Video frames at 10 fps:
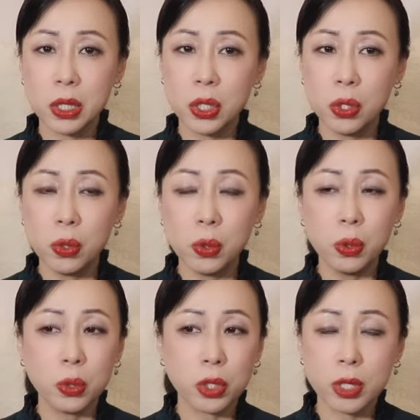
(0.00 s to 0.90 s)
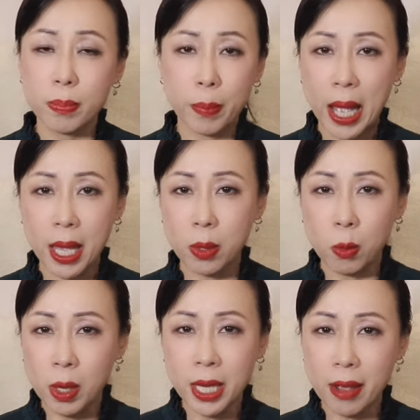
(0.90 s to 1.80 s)
you just buy
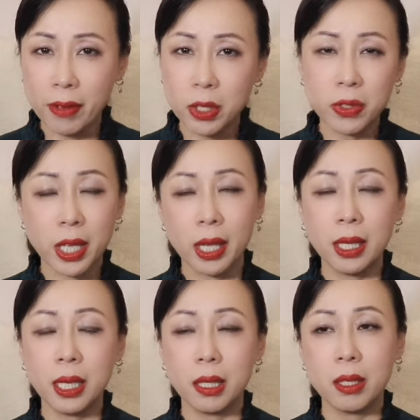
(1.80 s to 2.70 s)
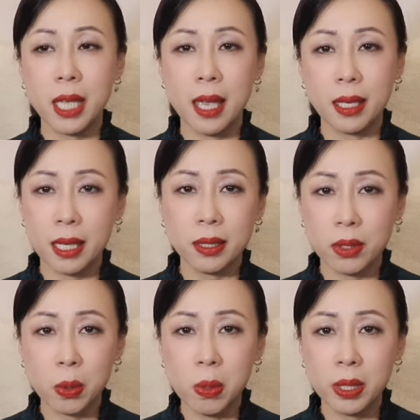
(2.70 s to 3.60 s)
whenever you think you can get
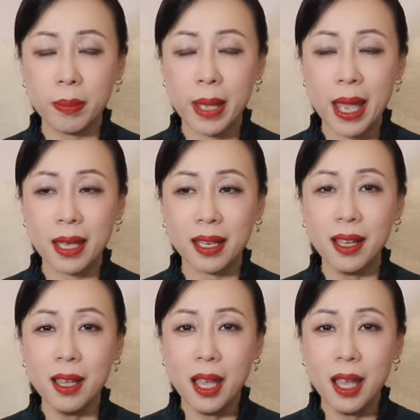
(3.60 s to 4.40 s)
the quarter bag,